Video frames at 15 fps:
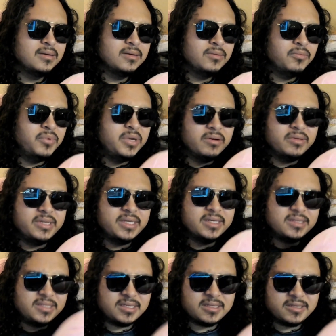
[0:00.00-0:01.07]
We only
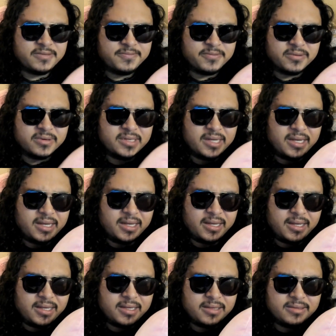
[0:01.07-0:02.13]
exist for
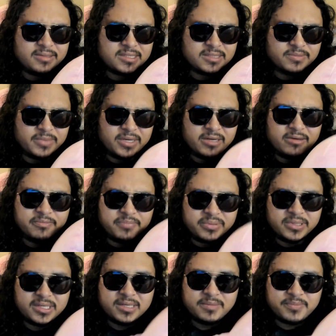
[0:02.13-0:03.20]
a small
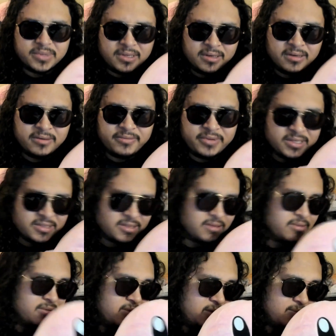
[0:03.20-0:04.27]
blip of
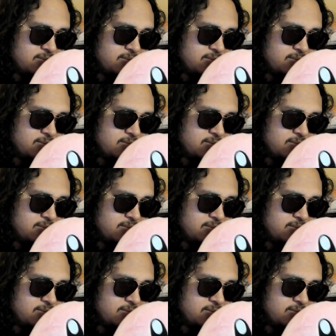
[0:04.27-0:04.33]
history.